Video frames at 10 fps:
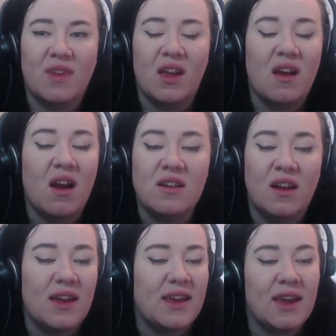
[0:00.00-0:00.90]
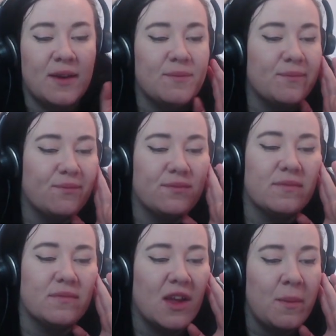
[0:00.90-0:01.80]
I kind of like it.
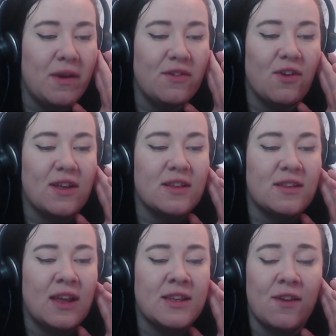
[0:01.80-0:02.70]
I may regret this later.